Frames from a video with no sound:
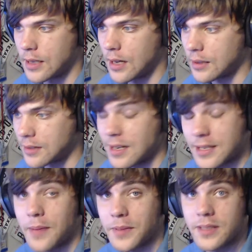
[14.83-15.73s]
a lot
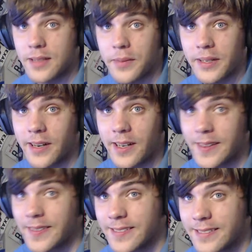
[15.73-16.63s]
has happened since I've been
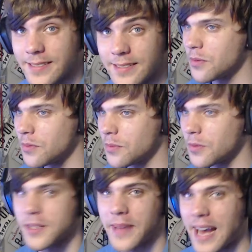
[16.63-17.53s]
gone.
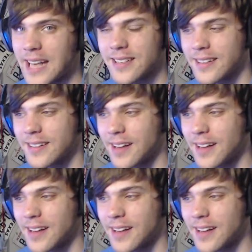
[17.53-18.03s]
What's up, guys?